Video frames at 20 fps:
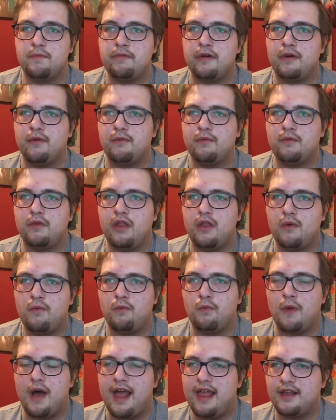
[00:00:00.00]
But
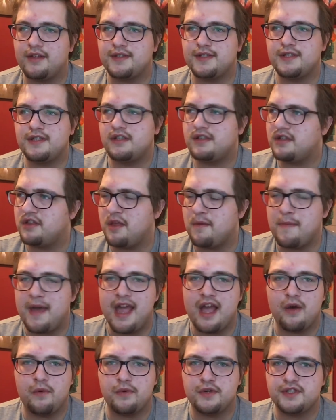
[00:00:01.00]
whilst the
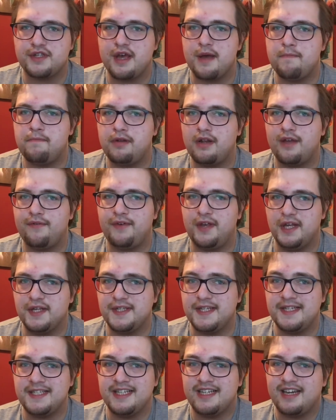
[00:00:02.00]
mayor was oblivious,
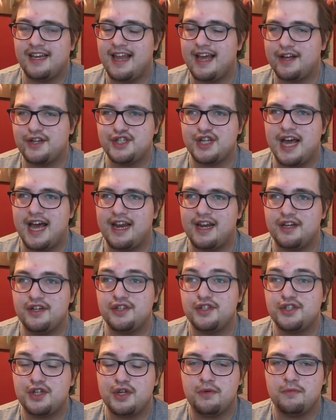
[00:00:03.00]
he didn't lecture Alan
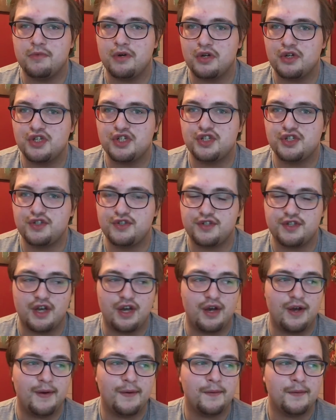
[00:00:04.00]
too much.
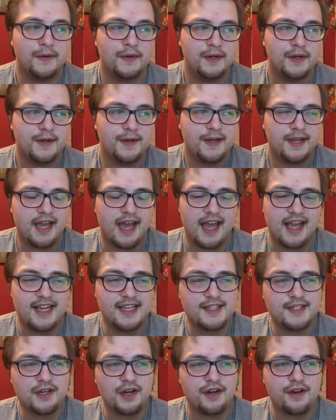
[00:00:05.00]
So yeah,
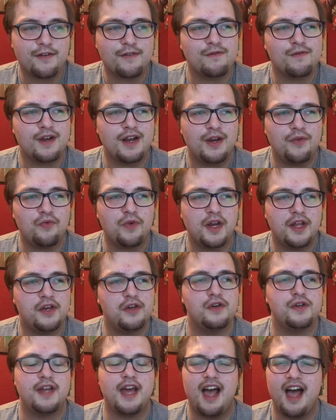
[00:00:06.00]
he's got a really, really
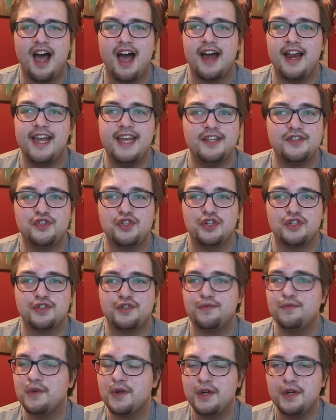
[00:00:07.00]
good heart. He's
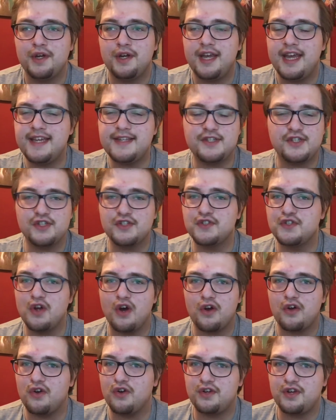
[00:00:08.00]
just, he's just
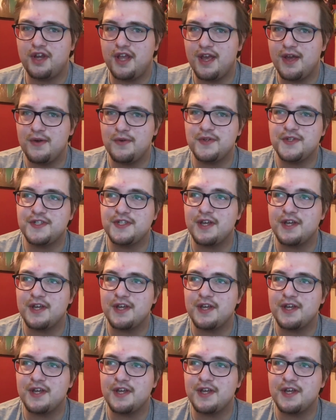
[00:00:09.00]
not good news.